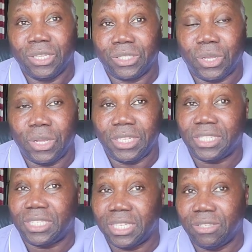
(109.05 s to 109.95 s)
So it
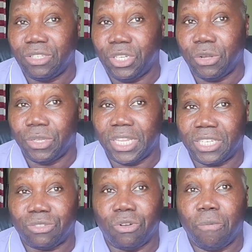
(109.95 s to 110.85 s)
is still, you know, in
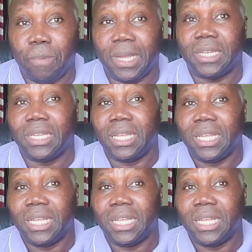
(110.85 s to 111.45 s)
escrow, but